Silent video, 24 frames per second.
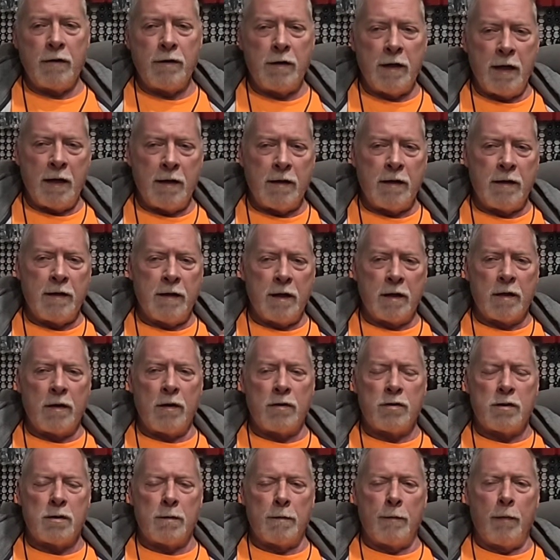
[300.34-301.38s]
you had to dig
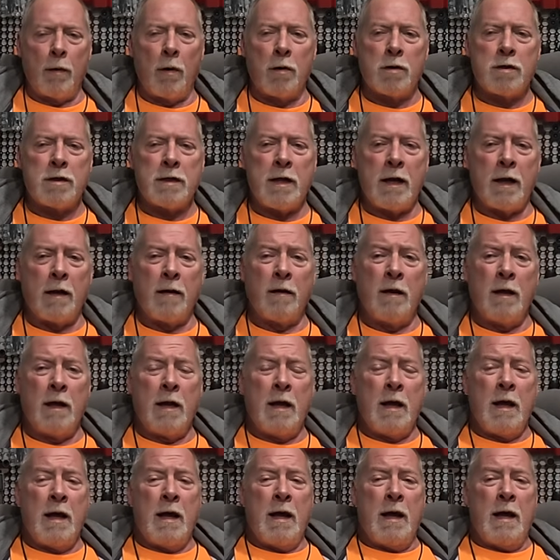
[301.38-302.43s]
those supports out.
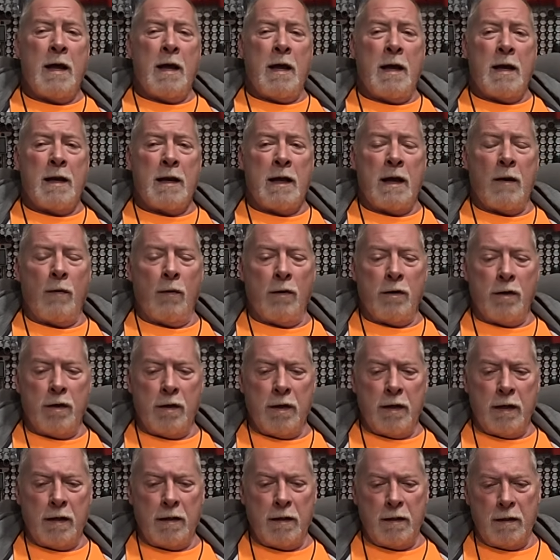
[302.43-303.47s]
Now, when you
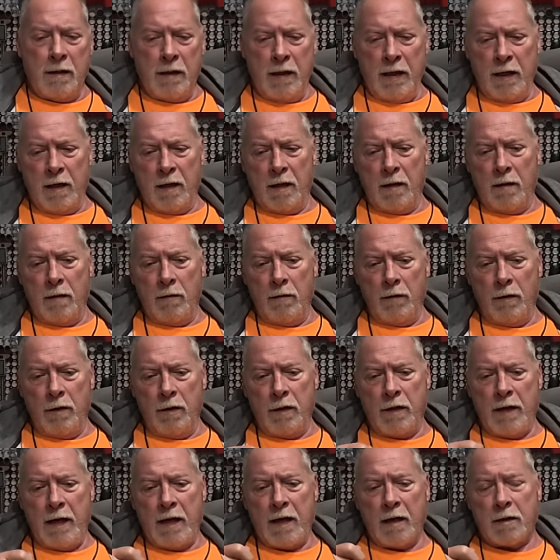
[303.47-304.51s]
when you
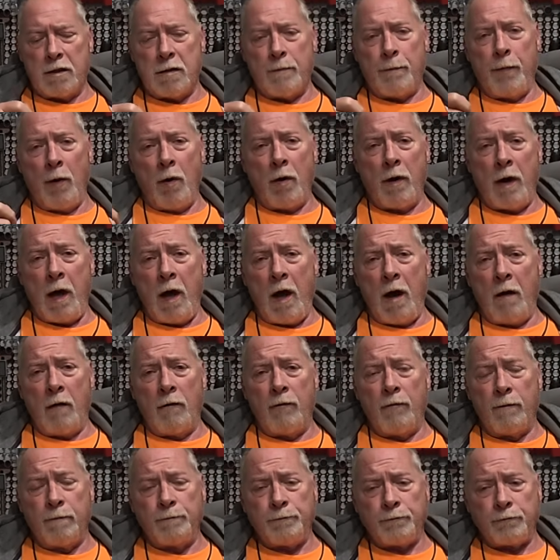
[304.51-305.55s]
take a support
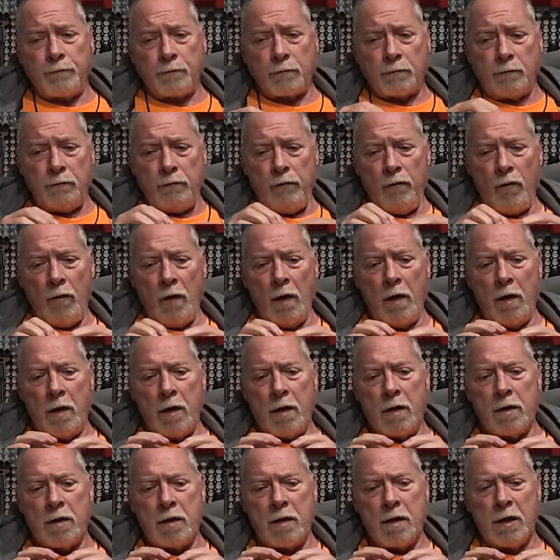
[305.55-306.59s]
off,
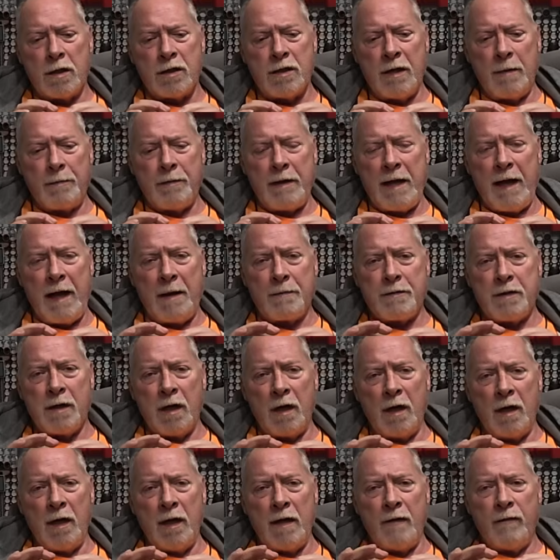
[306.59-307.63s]
sometimes
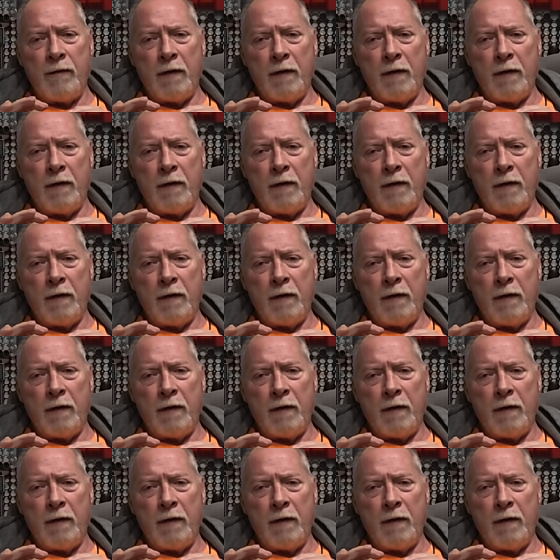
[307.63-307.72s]
it'll leave